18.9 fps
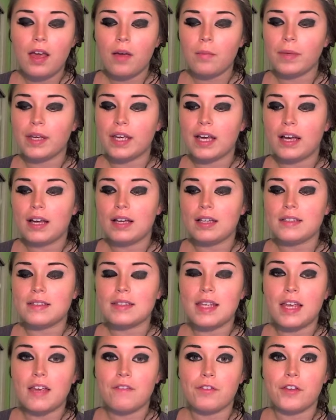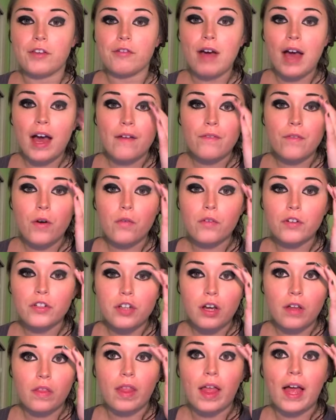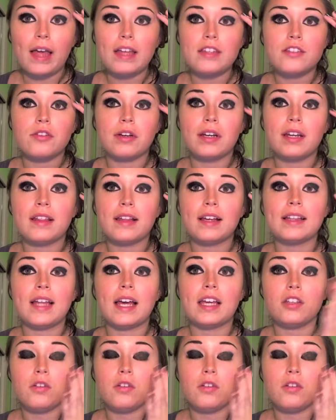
Because if you have overdrawn lines or anything like that,